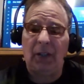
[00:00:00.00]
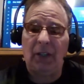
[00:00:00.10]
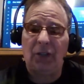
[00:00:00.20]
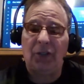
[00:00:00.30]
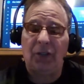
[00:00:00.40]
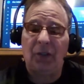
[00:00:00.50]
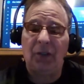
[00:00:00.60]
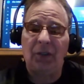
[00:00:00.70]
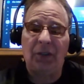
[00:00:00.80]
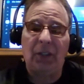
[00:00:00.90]
they just
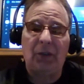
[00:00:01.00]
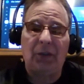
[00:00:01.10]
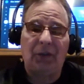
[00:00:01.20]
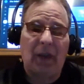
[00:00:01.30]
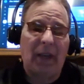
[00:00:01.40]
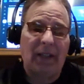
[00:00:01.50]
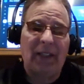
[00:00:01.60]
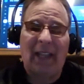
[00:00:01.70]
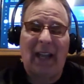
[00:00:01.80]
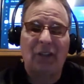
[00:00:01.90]
couldn't deal with the fact that
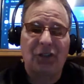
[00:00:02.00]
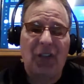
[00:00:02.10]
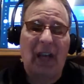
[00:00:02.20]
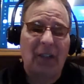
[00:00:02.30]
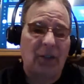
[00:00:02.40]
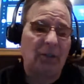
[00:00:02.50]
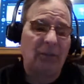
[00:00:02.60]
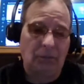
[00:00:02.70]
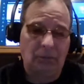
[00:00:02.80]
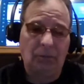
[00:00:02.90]
an outsider,
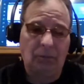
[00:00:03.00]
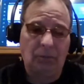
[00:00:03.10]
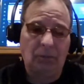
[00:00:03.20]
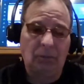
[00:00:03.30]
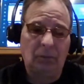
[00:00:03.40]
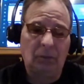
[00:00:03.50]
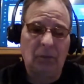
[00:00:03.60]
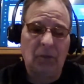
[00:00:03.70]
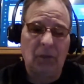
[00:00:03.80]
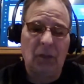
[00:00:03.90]

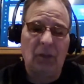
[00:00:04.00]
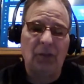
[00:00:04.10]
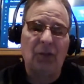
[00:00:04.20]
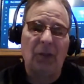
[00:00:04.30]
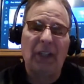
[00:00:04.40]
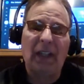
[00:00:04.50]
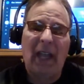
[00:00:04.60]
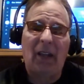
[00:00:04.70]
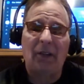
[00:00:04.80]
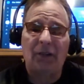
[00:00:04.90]
was running the
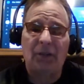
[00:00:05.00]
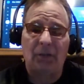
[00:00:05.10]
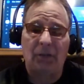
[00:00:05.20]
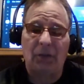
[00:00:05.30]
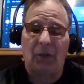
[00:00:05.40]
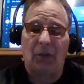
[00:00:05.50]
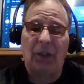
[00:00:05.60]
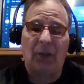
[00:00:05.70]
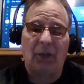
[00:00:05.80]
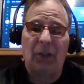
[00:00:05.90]
house,
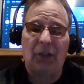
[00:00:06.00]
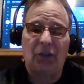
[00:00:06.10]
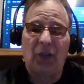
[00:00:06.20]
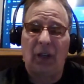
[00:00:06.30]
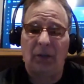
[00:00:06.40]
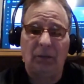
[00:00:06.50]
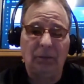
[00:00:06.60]
running the show.